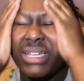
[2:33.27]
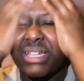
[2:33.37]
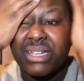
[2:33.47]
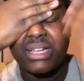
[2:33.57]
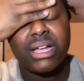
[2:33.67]

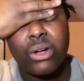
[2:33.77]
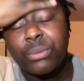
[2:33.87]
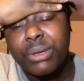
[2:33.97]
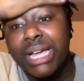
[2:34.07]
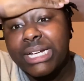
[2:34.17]
Hope
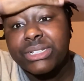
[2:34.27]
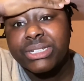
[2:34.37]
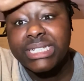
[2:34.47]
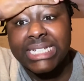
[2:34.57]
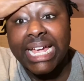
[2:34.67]
you guys are
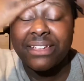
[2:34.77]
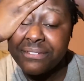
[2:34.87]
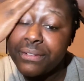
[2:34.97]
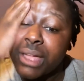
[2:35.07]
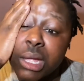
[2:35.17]

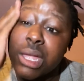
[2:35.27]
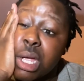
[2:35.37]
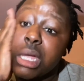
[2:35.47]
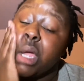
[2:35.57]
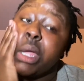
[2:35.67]
safe.
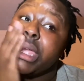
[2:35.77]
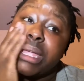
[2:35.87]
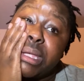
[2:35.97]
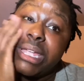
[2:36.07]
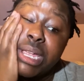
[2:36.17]

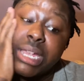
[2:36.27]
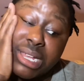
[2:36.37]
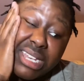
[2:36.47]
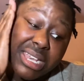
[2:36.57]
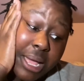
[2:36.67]

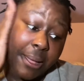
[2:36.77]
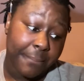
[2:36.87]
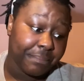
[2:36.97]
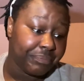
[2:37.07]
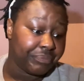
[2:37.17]

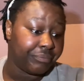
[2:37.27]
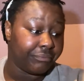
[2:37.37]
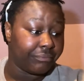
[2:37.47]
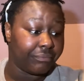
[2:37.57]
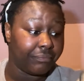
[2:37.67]
And
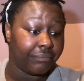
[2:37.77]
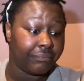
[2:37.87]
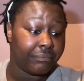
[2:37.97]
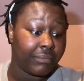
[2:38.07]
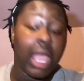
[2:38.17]

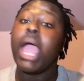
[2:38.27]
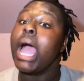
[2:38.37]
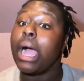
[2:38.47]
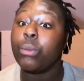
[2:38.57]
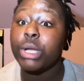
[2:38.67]

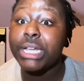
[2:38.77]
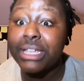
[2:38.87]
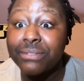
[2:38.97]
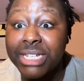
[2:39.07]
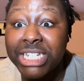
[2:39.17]
I want to
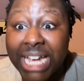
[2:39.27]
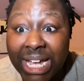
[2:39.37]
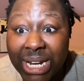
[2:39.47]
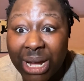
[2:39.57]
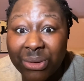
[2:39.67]
give a shout
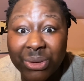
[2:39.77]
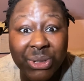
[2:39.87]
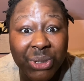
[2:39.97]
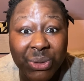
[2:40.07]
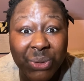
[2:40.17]
out
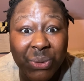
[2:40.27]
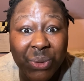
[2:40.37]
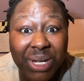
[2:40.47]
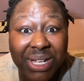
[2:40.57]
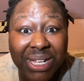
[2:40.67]
to,
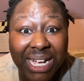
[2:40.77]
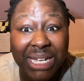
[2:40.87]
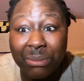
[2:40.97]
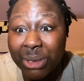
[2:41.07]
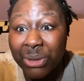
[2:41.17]
I
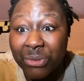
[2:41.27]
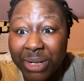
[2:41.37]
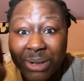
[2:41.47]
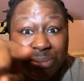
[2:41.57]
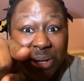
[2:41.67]

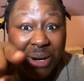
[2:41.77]
want